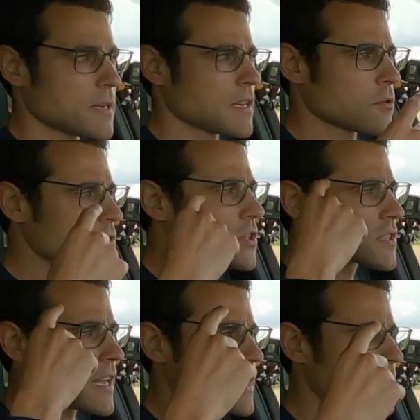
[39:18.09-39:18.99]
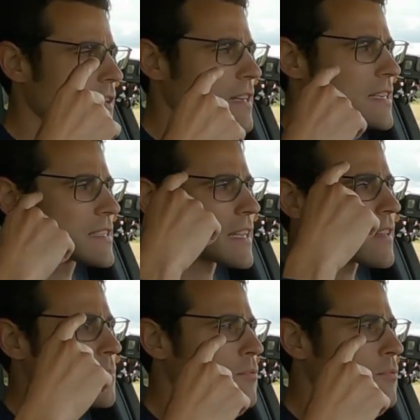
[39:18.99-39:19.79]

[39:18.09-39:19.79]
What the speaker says: but just like in a subtle